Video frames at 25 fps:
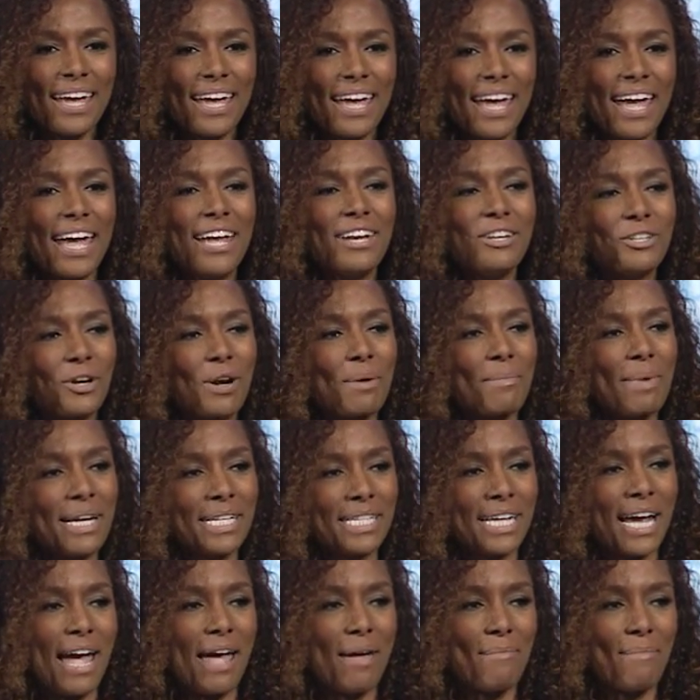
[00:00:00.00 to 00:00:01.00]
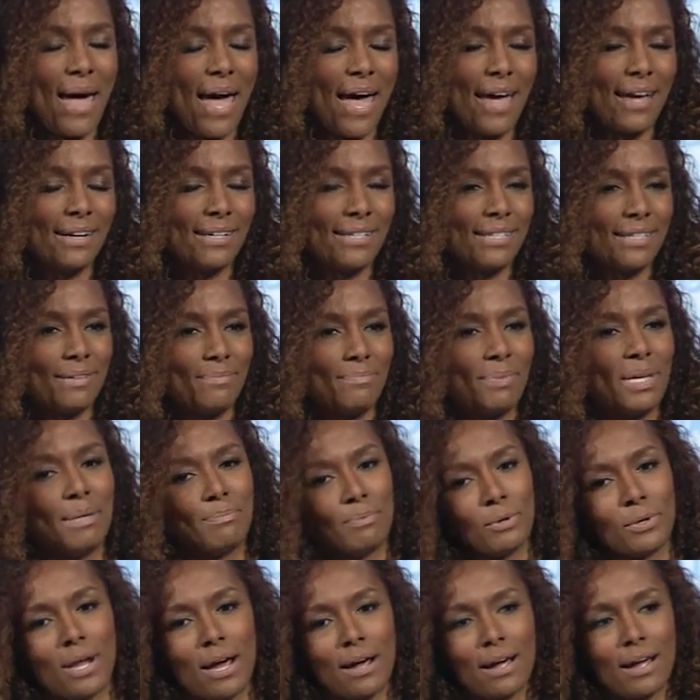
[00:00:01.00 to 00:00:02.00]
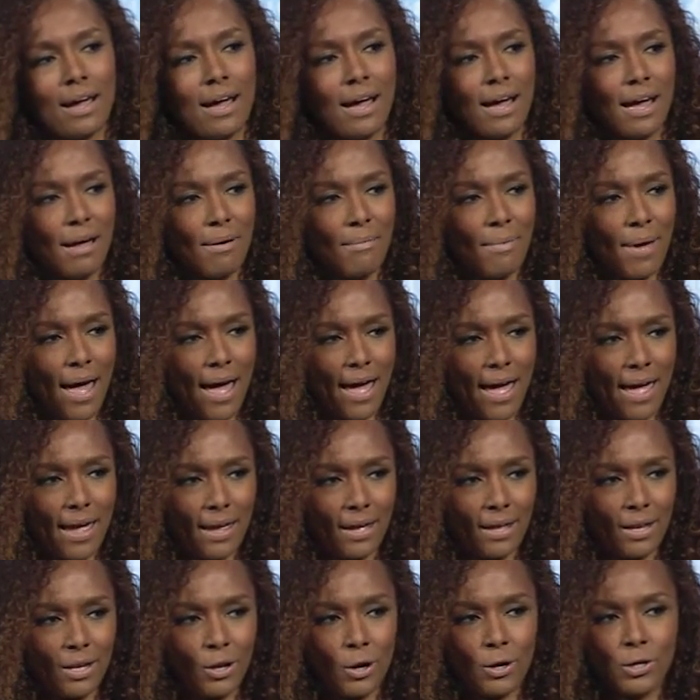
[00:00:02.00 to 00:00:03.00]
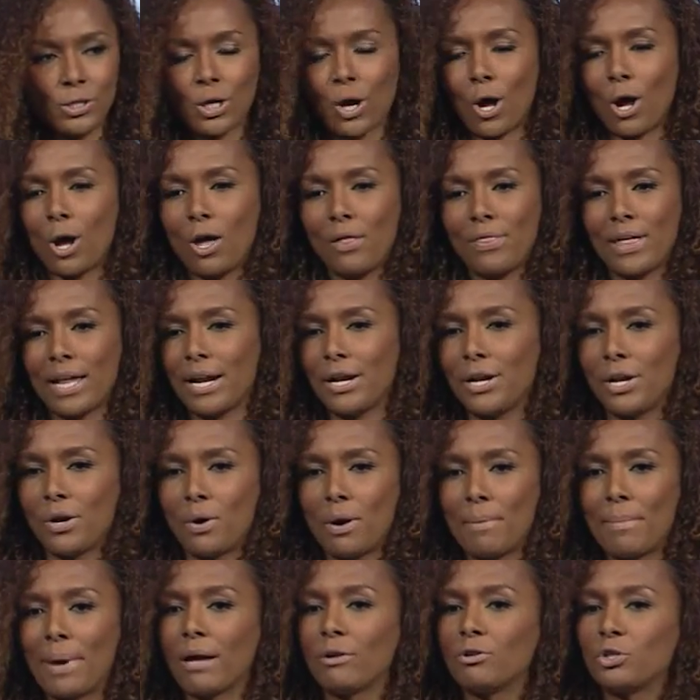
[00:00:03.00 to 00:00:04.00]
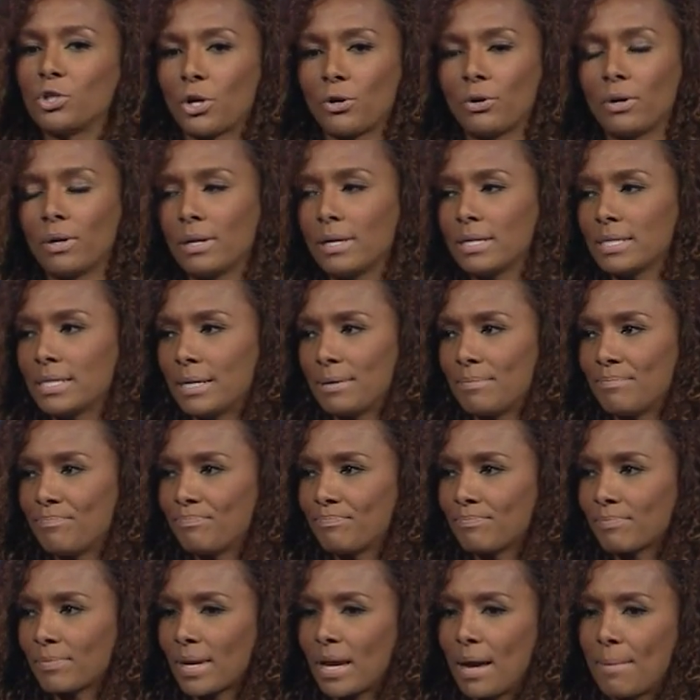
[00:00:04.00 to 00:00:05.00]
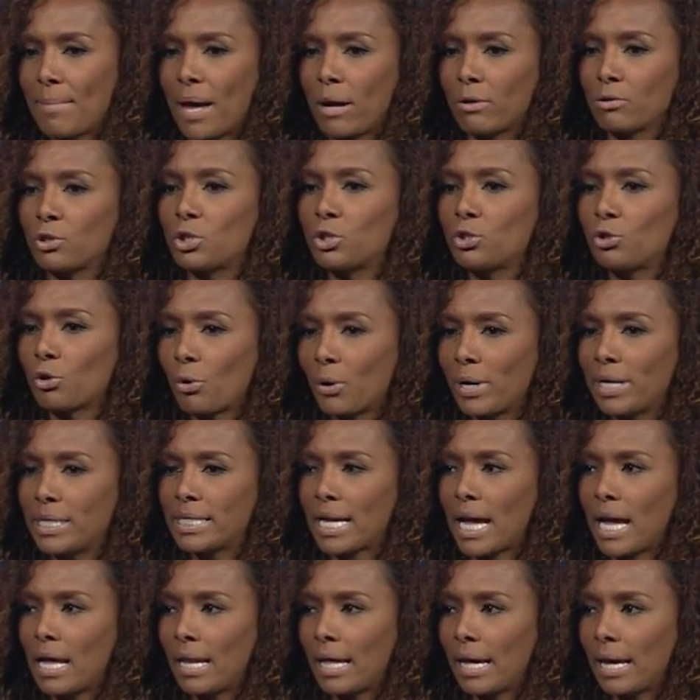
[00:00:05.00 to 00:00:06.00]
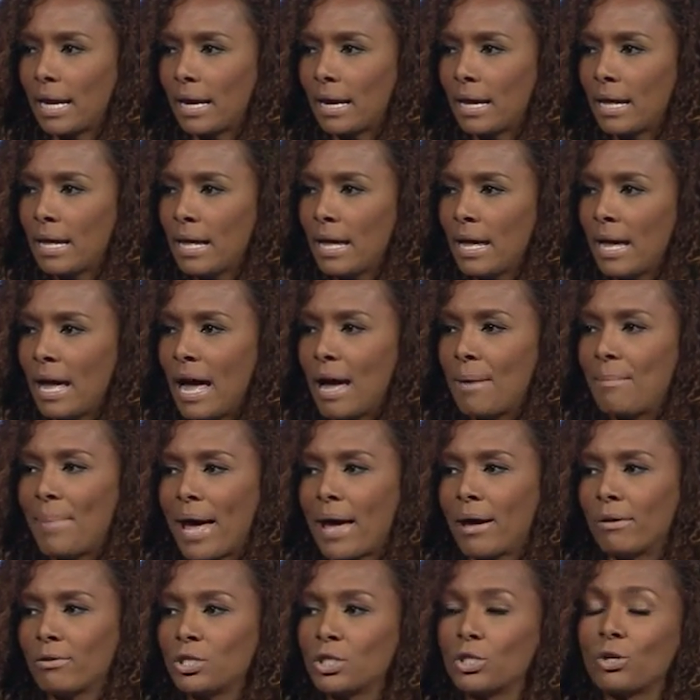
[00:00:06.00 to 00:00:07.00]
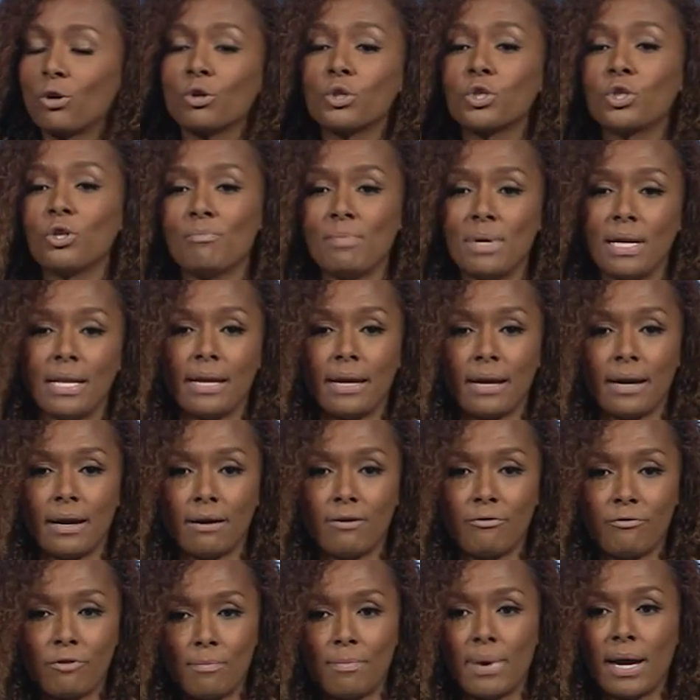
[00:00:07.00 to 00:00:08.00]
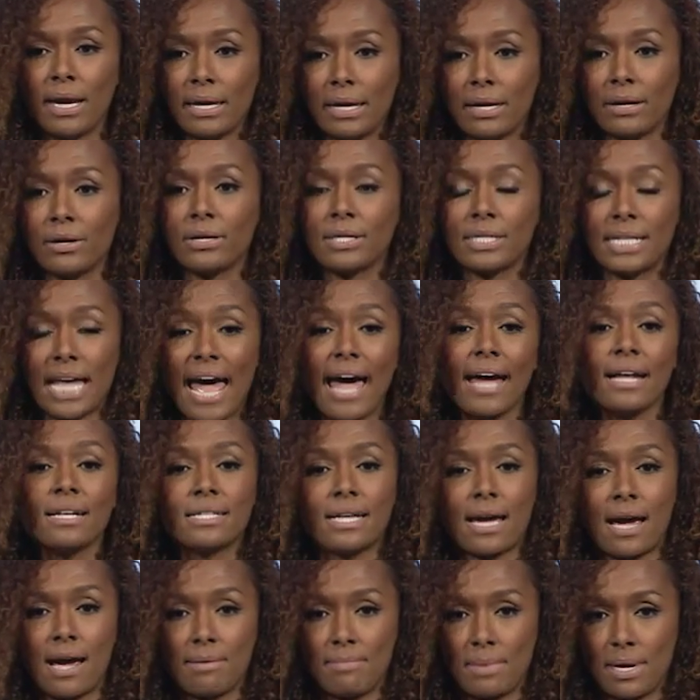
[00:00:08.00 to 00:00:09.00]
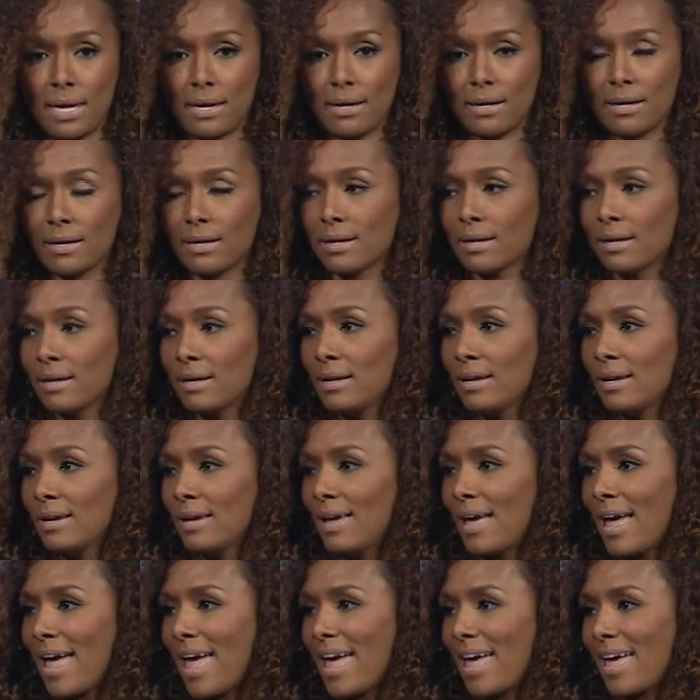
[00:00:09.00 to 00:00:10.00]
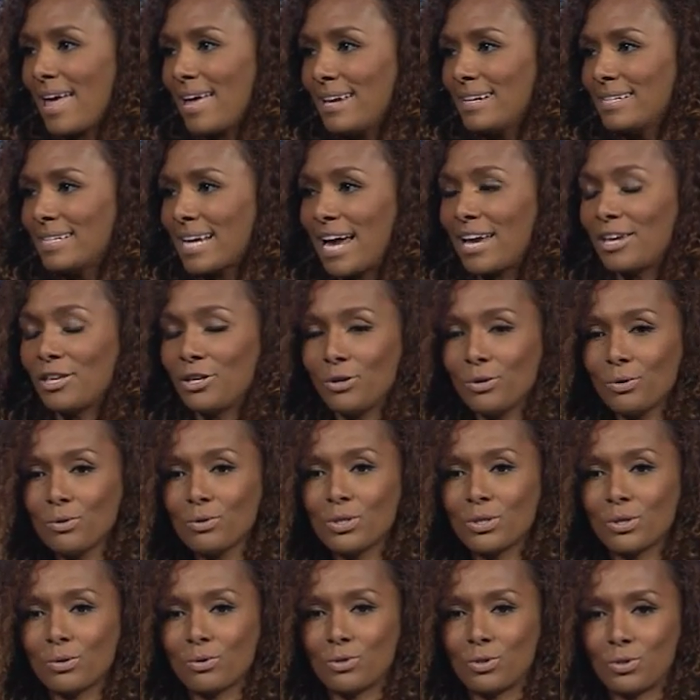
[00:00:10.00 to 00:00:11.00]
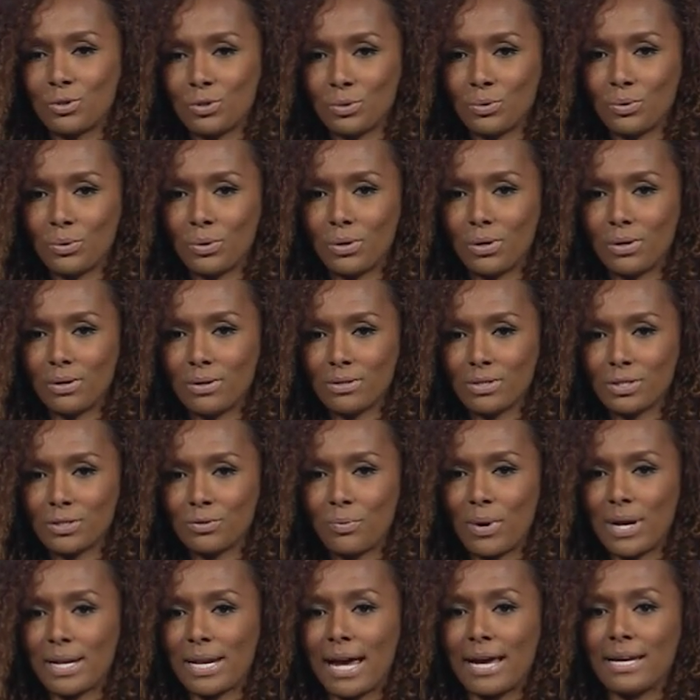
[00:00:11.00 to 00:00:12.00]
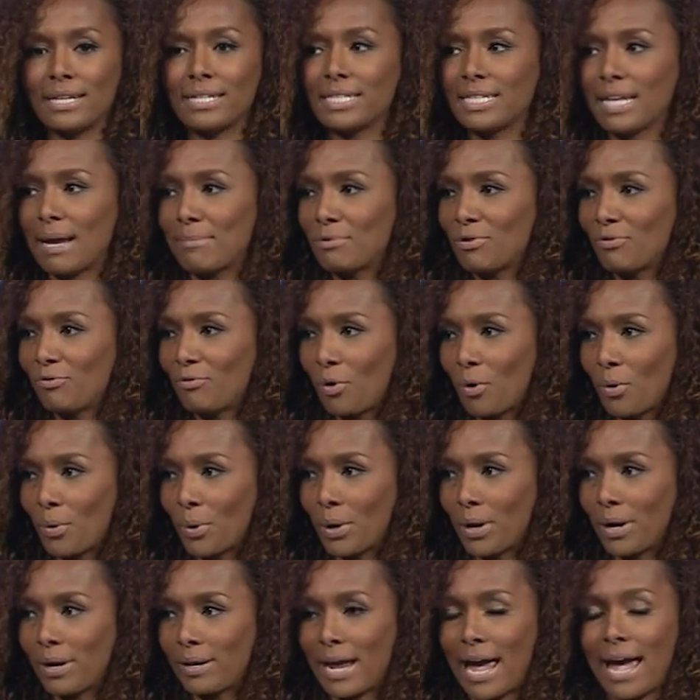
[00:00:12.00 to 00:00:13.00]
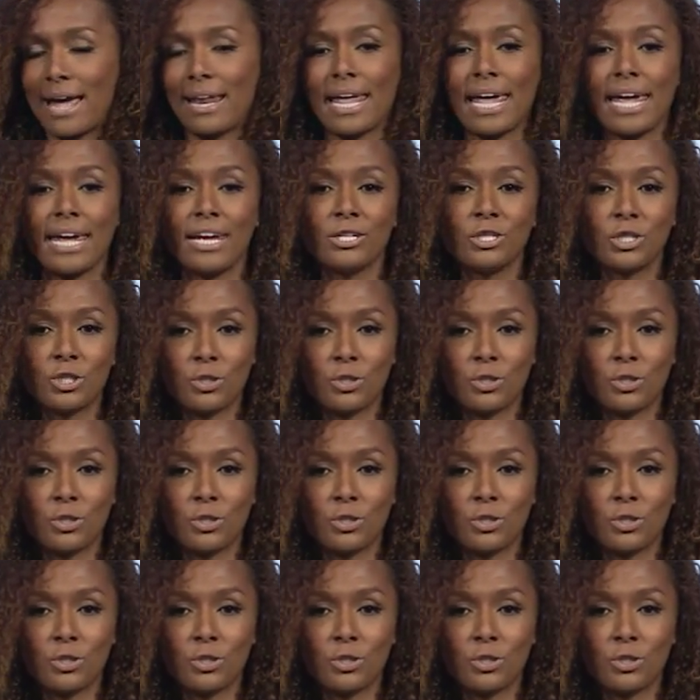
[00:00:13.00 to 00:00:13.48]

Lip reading: And during my time at People.com, I learned all that I know about journalism, about storytelling, about social media from my years at Time Inc. And I used those tools when I stepped forward at age